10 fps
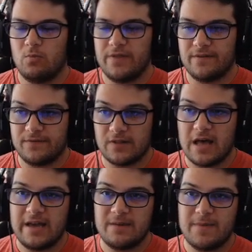when the
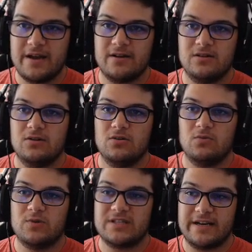flying meta
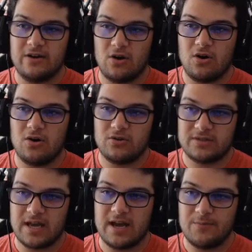was at an
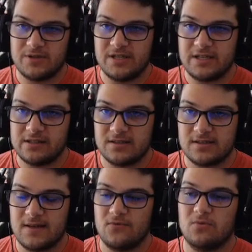all-time
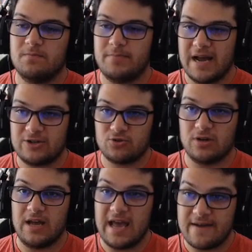ridiculous level.
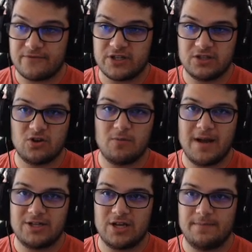Batra. Every single
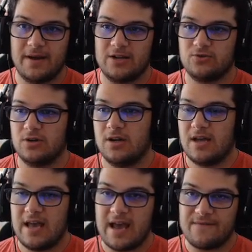match had Batra.
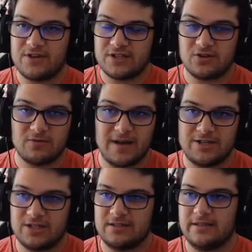Every single
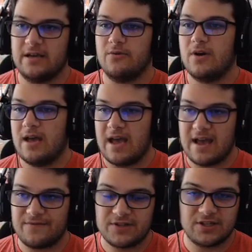match had Leo.
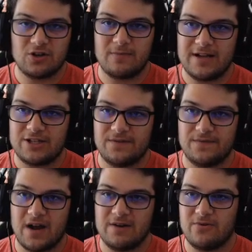Every single match had
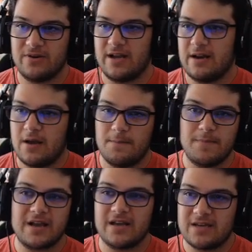Fire Rodan.
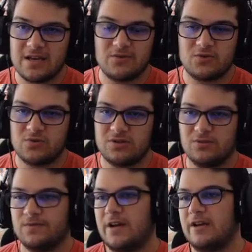Mega Gearus was
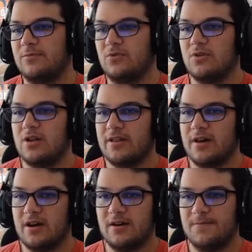still viable.
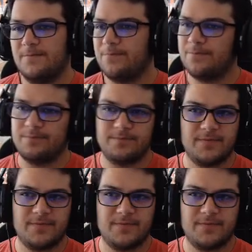King